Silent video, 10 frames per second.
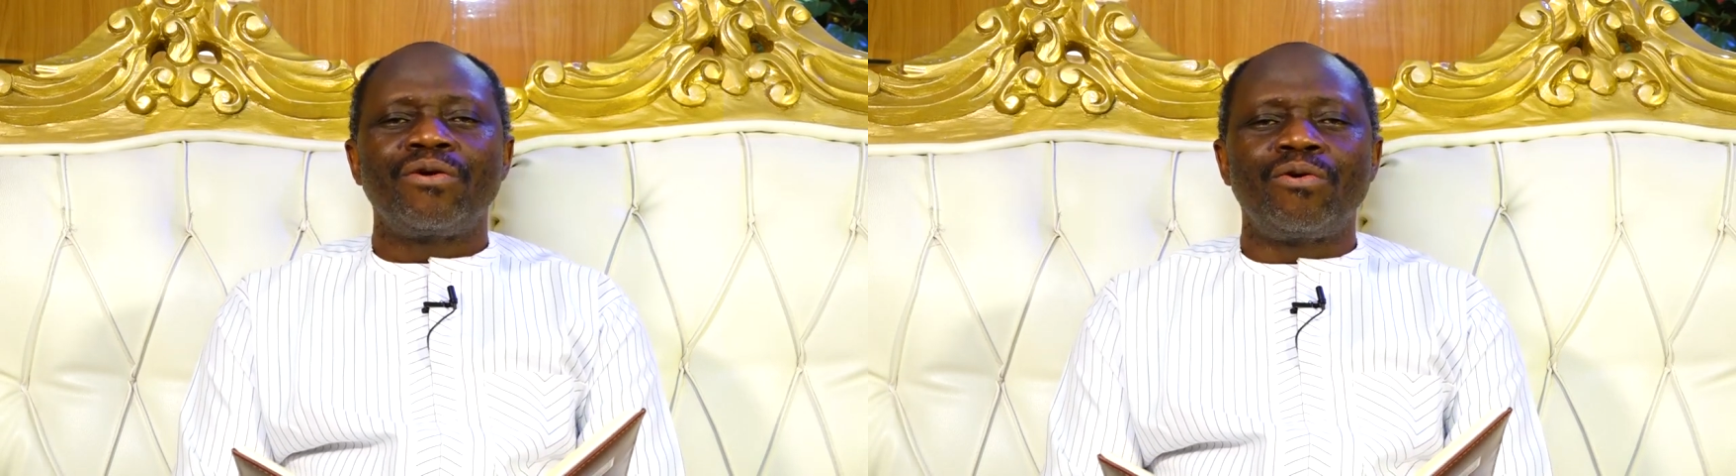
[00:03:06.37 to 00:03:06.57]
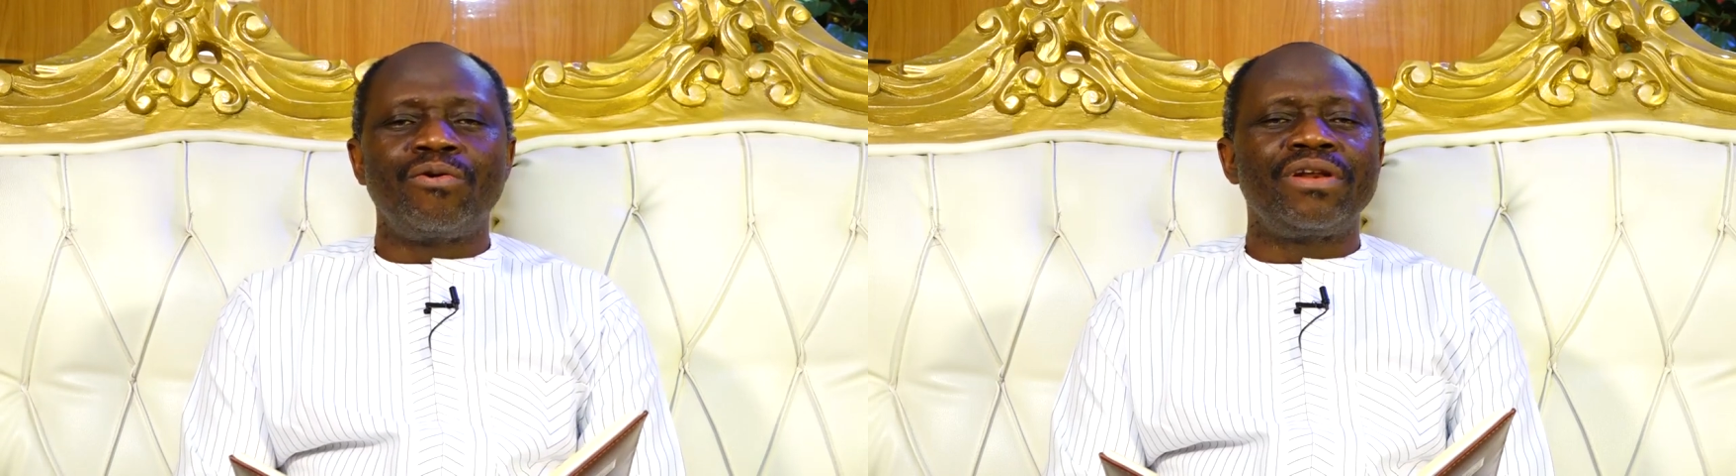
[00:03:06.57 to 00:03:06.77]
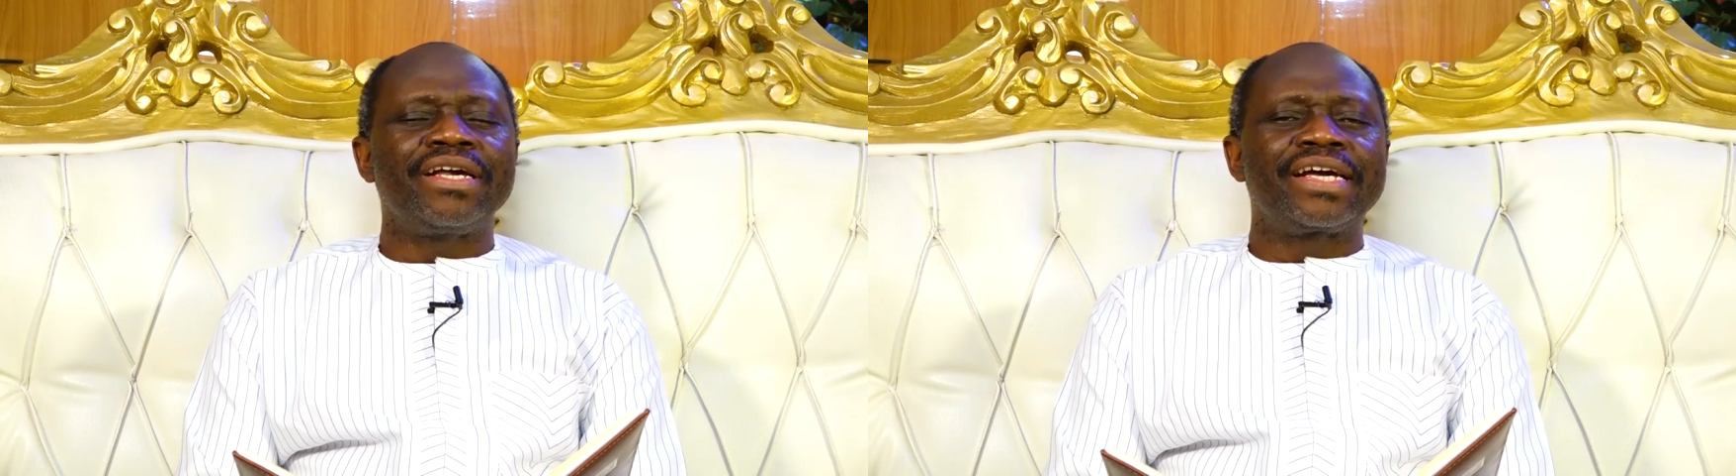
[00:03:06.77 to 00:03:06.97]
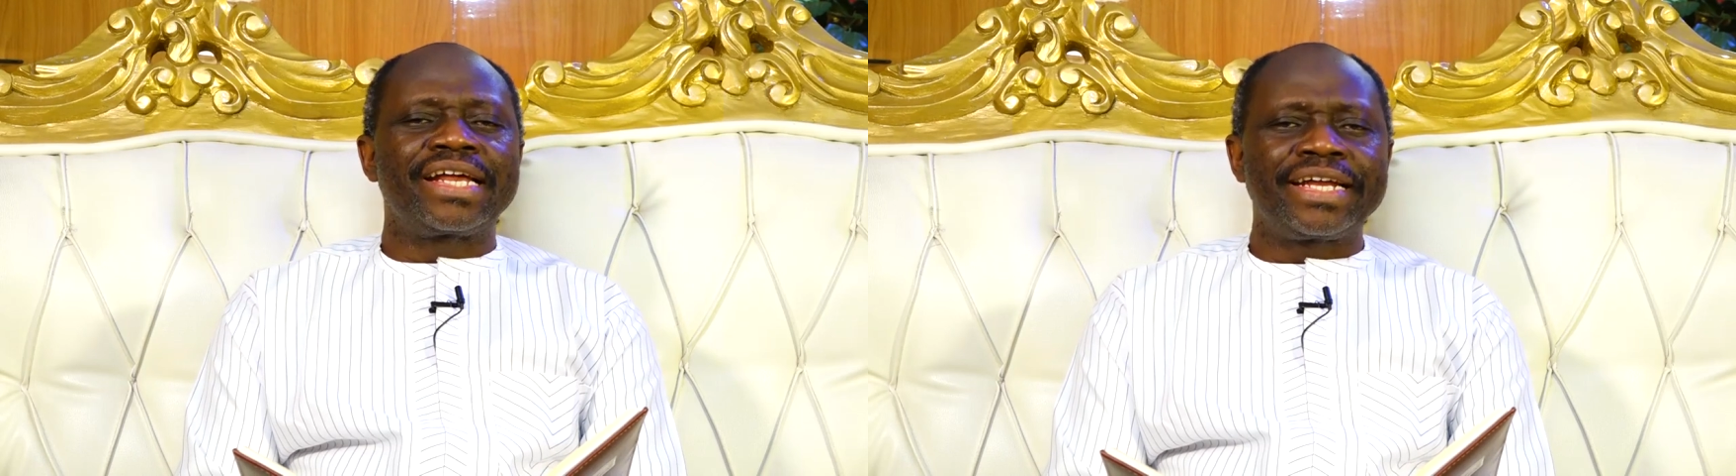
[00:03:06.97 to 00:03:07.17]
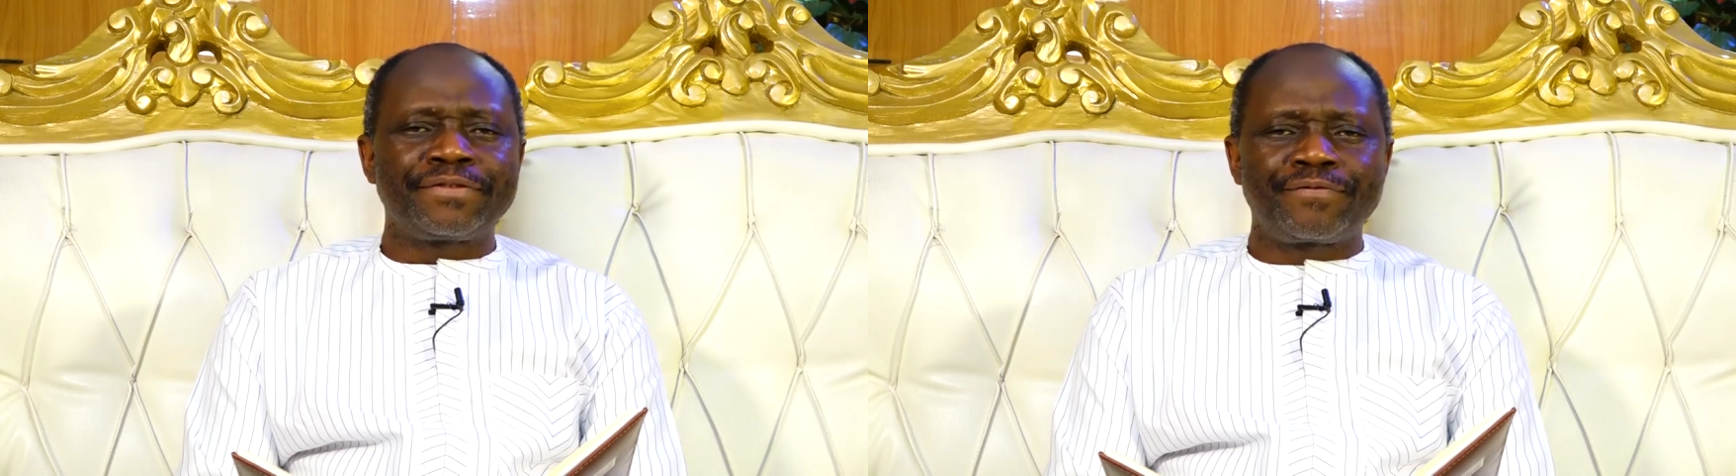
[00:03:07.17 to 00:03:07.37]
Only
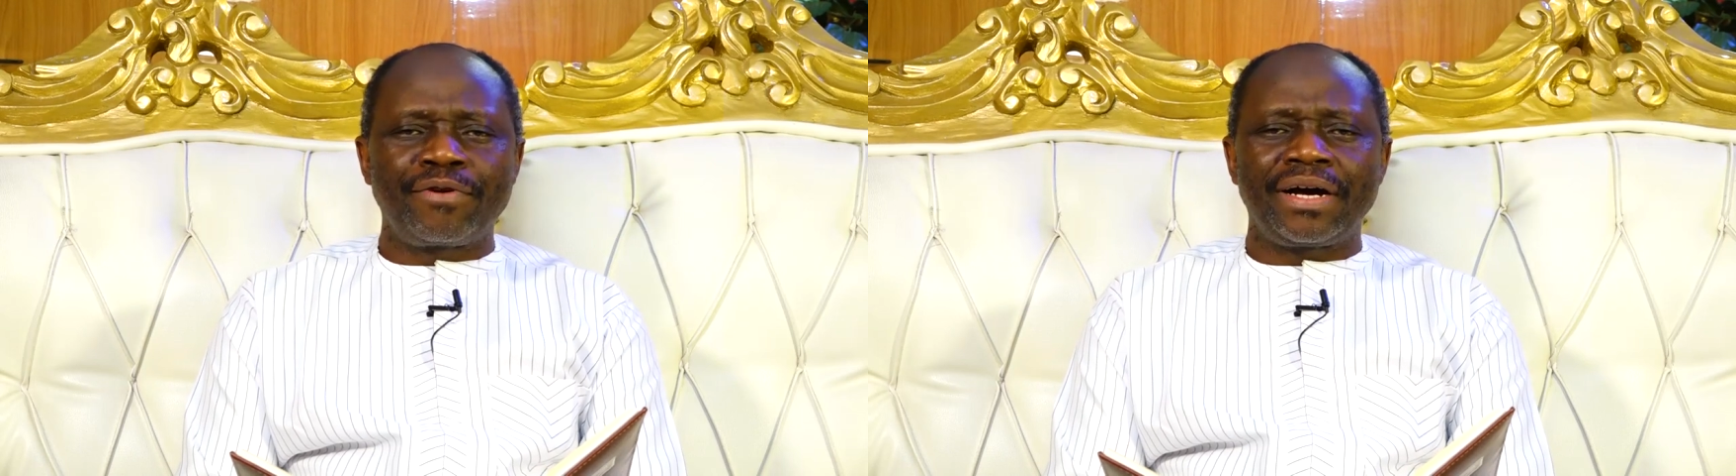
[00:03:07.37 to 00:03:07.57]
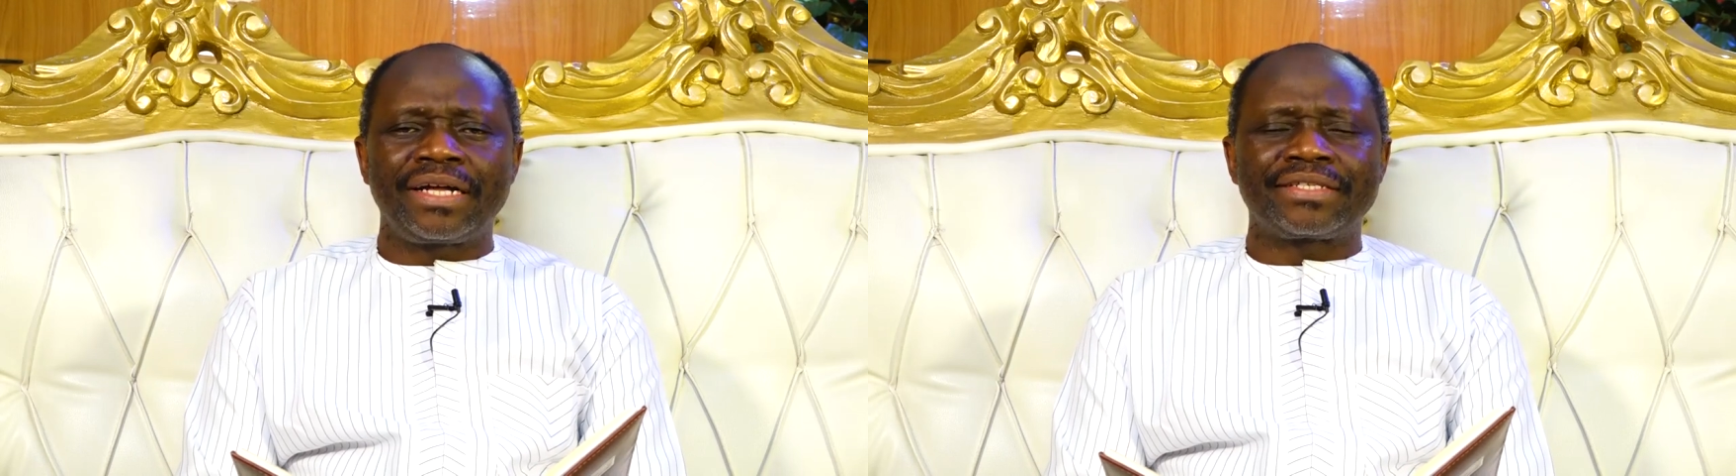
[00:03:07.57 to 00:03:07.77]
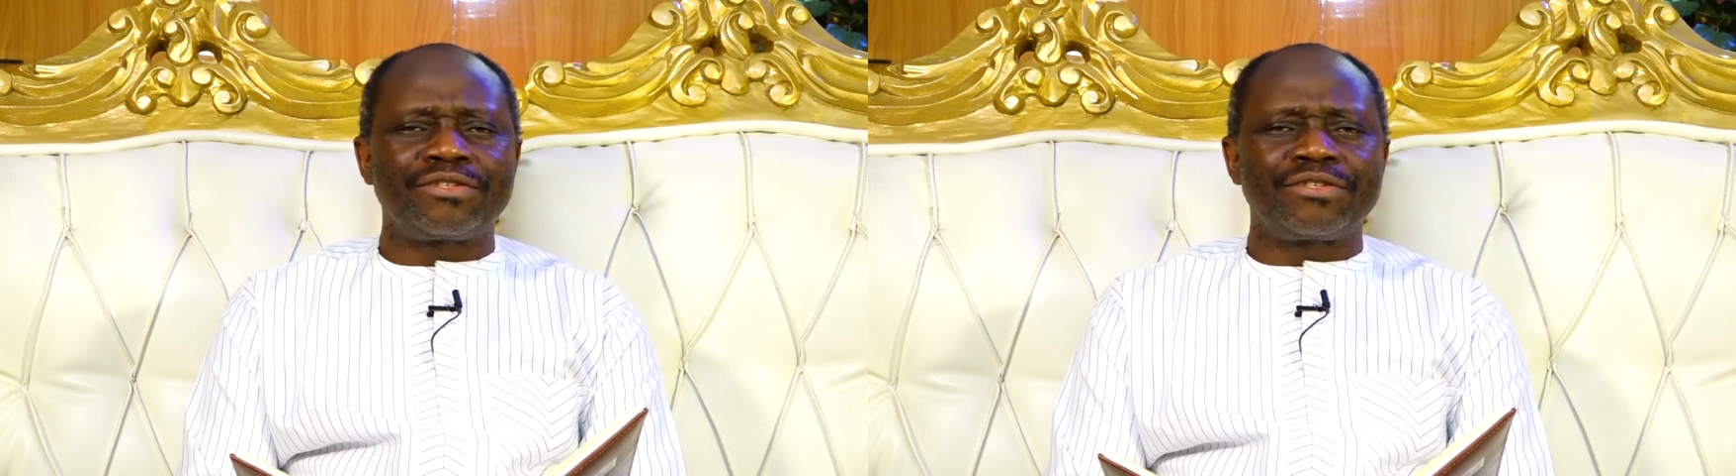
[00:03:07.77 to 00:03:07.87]
grateful hearts,